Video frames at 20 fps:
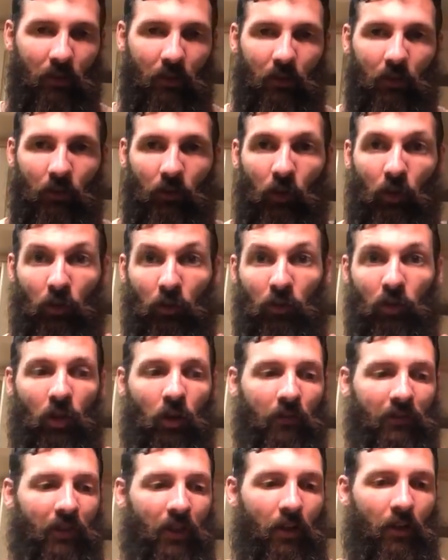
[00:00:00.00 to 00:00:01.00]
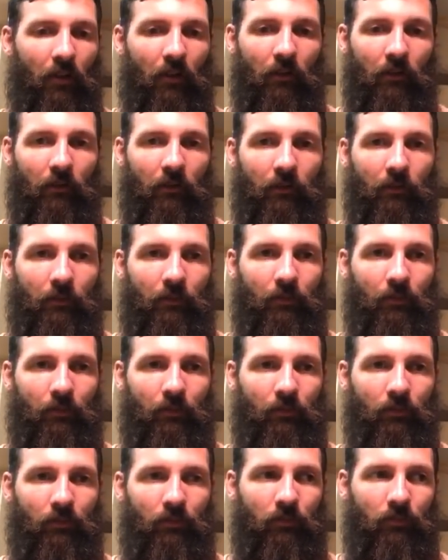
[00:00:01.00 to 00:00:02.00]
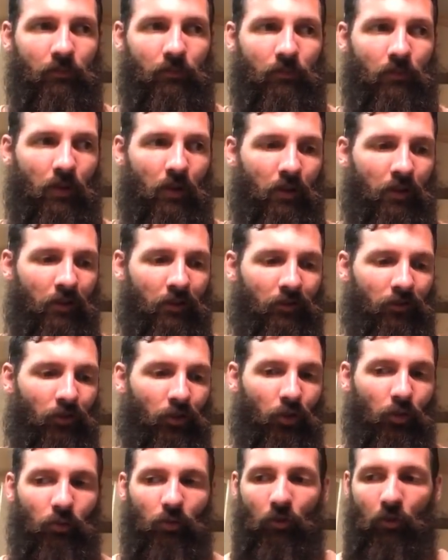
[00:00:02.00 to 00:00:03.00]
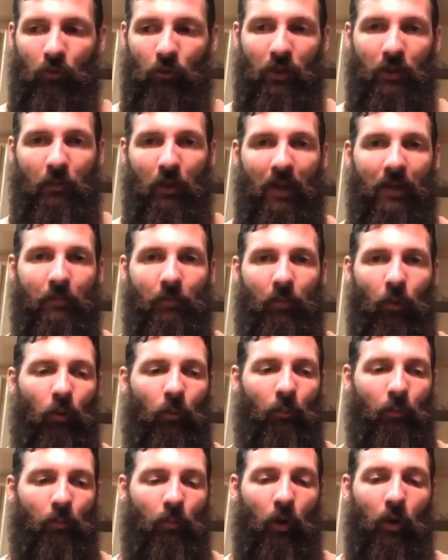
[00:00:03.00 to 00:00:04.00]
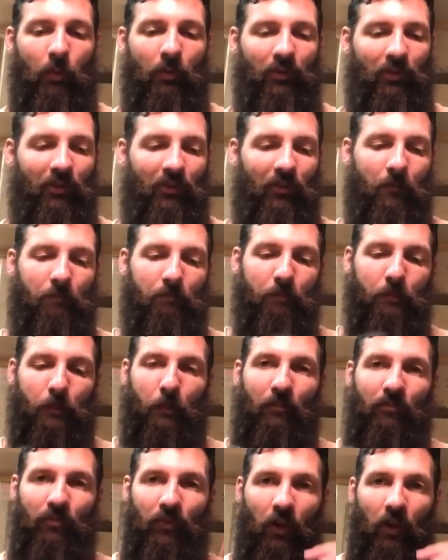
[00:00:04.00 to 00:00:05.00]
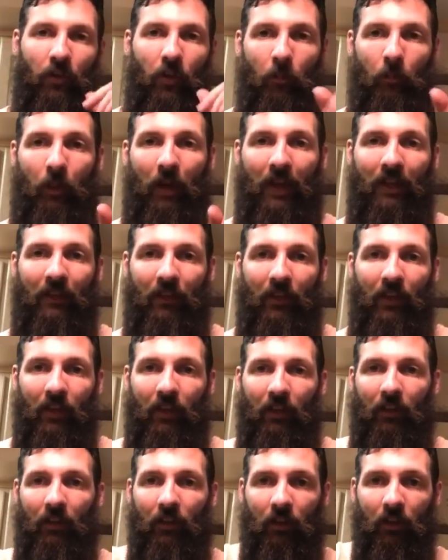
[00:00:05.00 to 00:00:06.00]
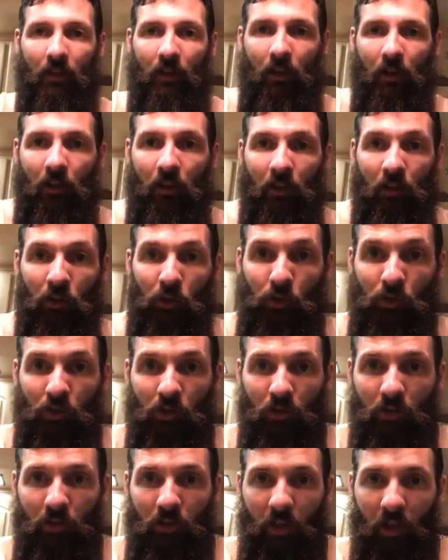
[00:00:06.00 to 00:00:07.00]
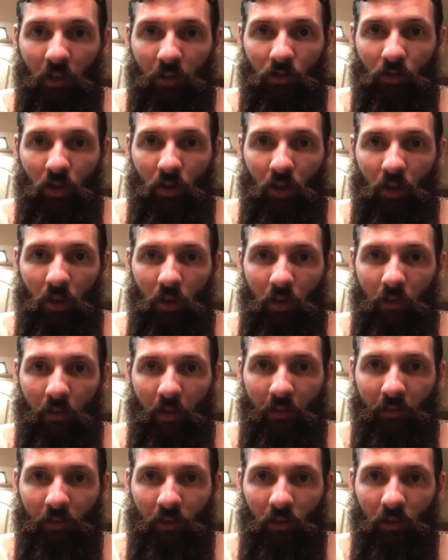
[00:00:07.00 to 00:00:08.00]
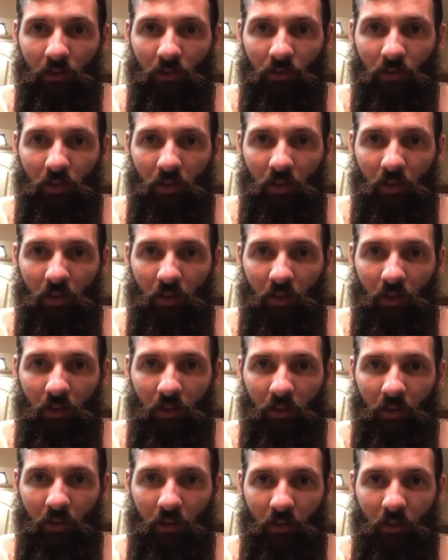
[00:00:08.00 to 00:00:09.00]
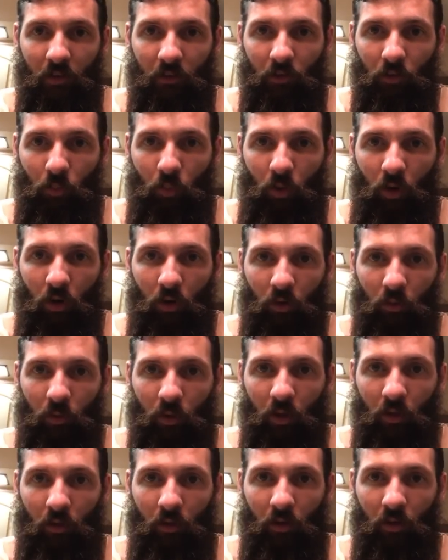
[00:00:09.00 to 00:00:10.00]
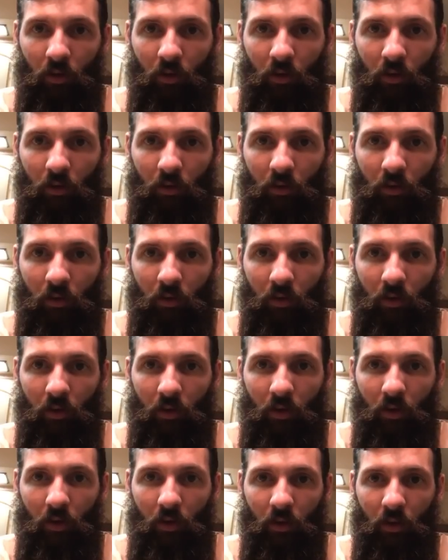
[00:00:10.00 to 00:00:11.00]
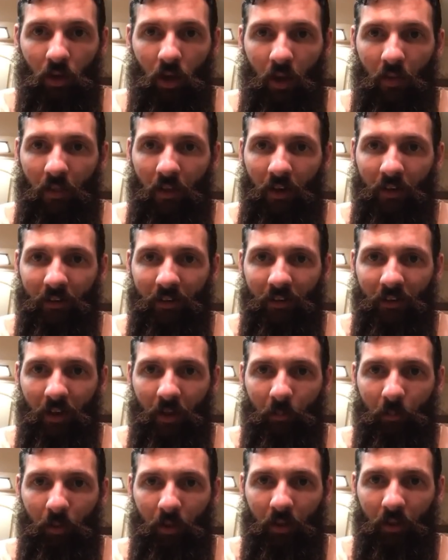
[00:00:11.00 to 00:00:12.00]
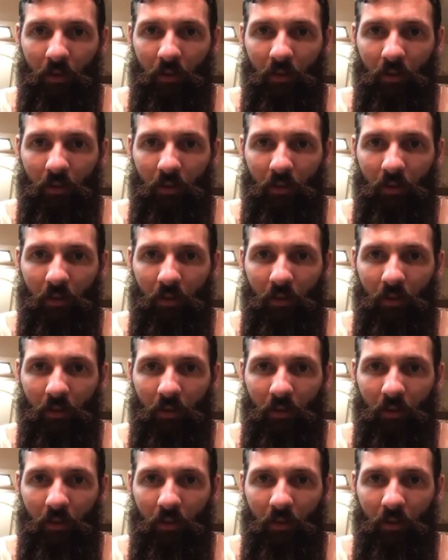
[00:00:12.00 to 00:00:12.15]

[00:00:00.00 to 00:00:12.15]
Gloves have, I guess, 2 or 3 main purposes. The main thing, you should test drive FCR6. There's a walk around on. I thought I did that bike.